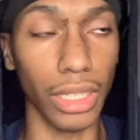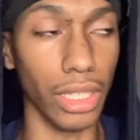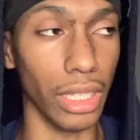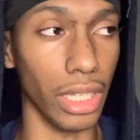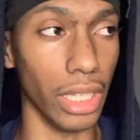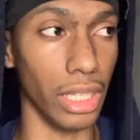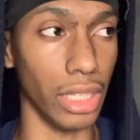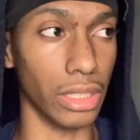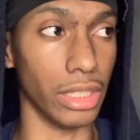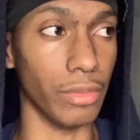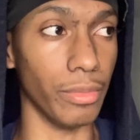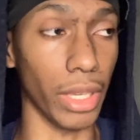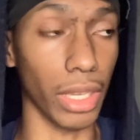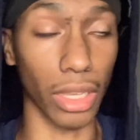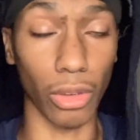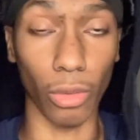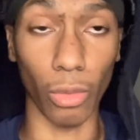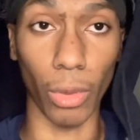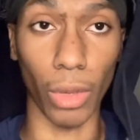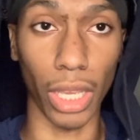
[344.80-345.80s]
and to make a
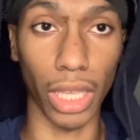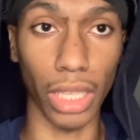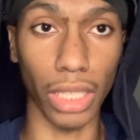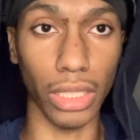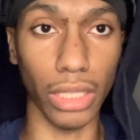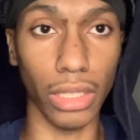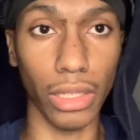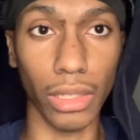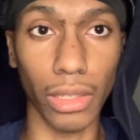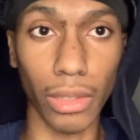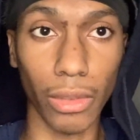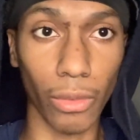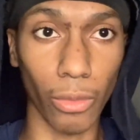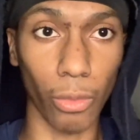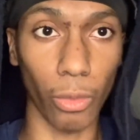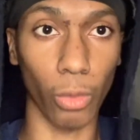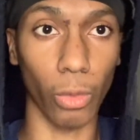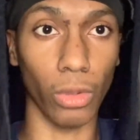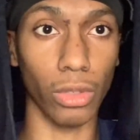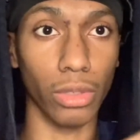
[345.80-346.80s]
way
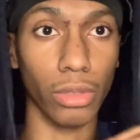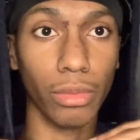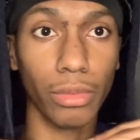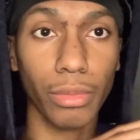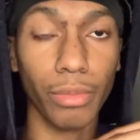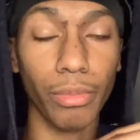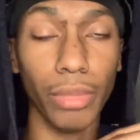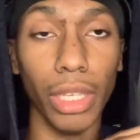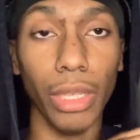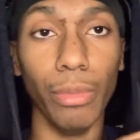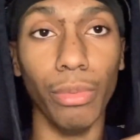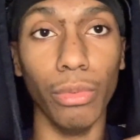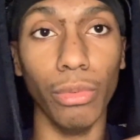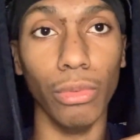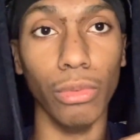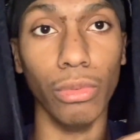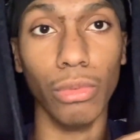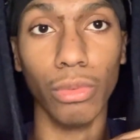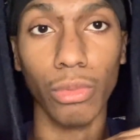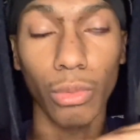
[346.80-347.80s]
for
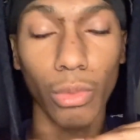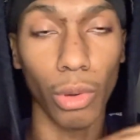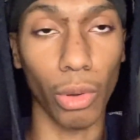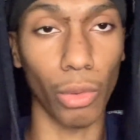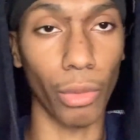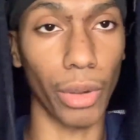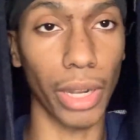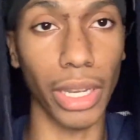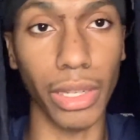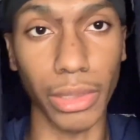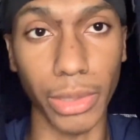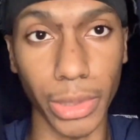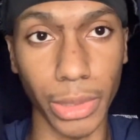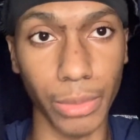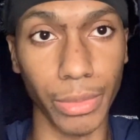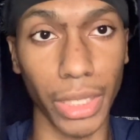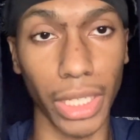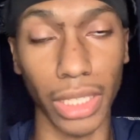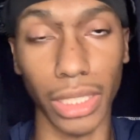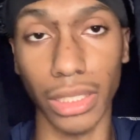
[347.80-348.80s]
people around them
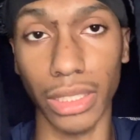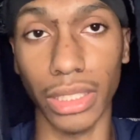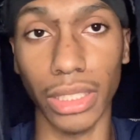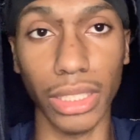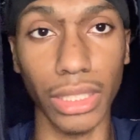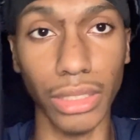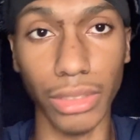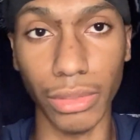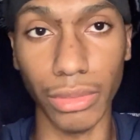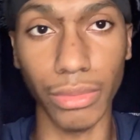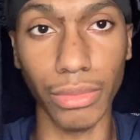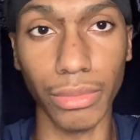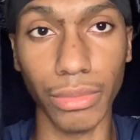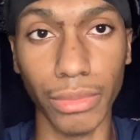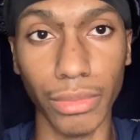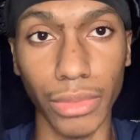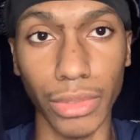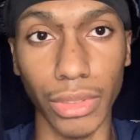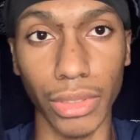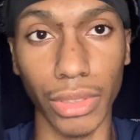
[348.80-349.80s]
that can see you.
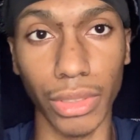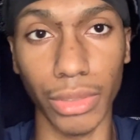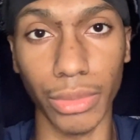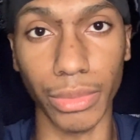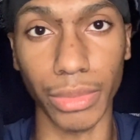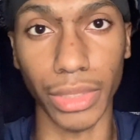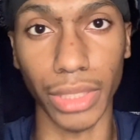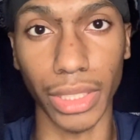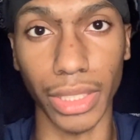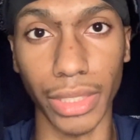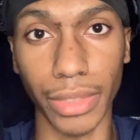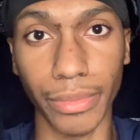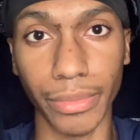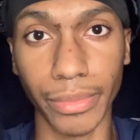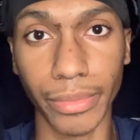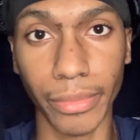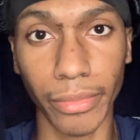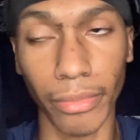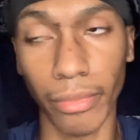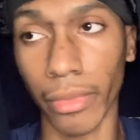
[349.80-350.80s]
You know what I'm saying?
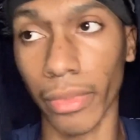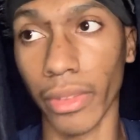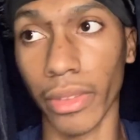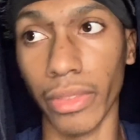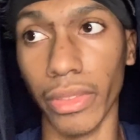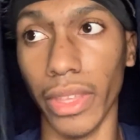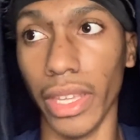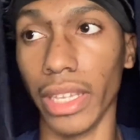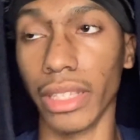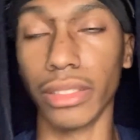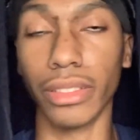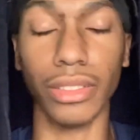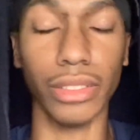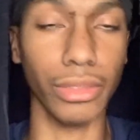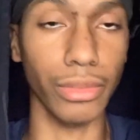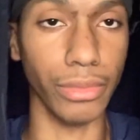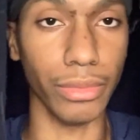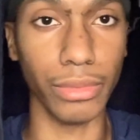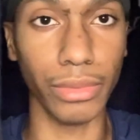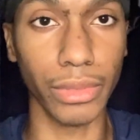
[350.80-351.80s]
That
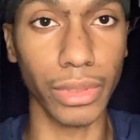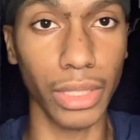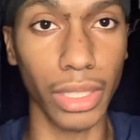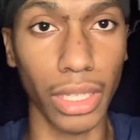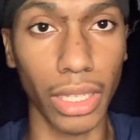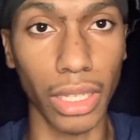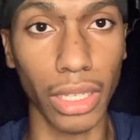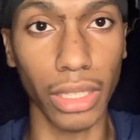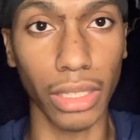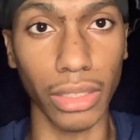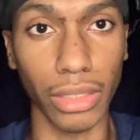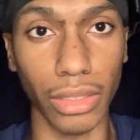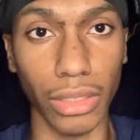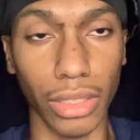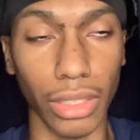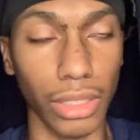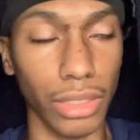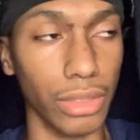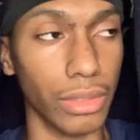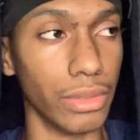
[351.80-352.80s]
too. You
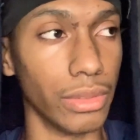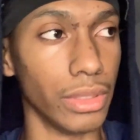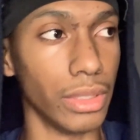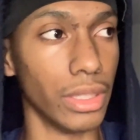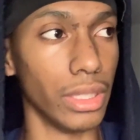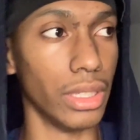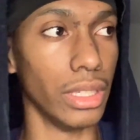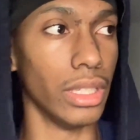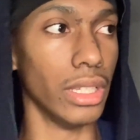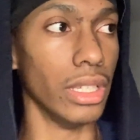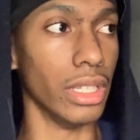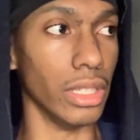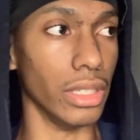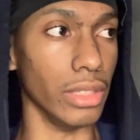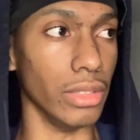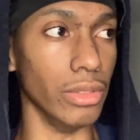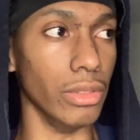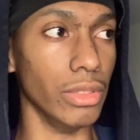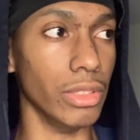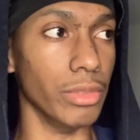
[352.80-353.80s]
know,
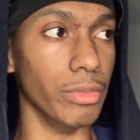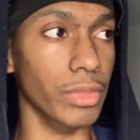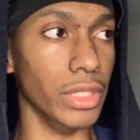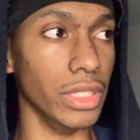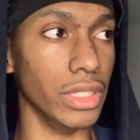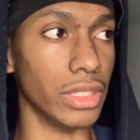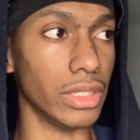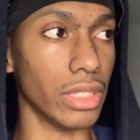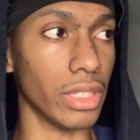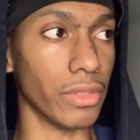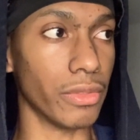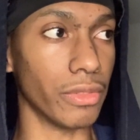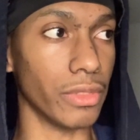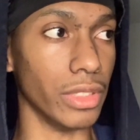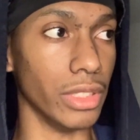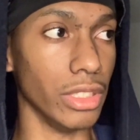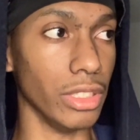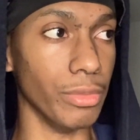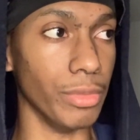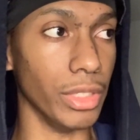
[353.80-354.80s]
you could be suffering,
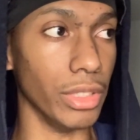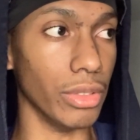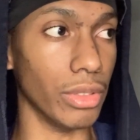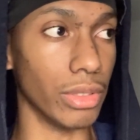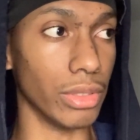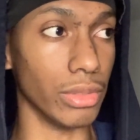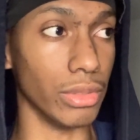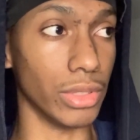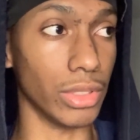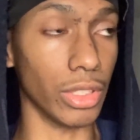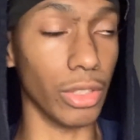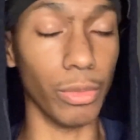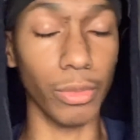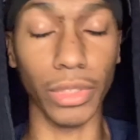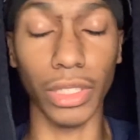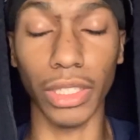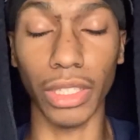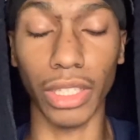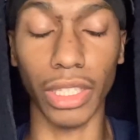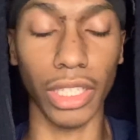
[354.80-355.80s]
you could be going through so many
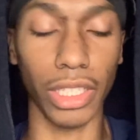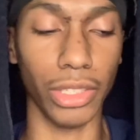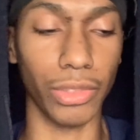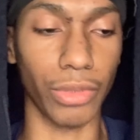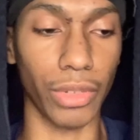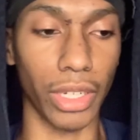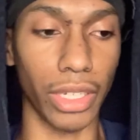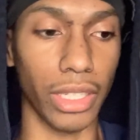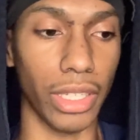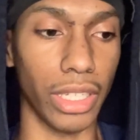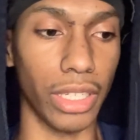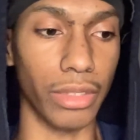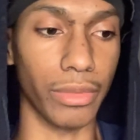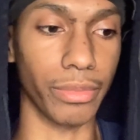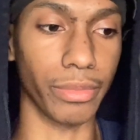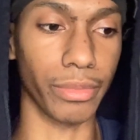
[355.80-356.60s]
things right now,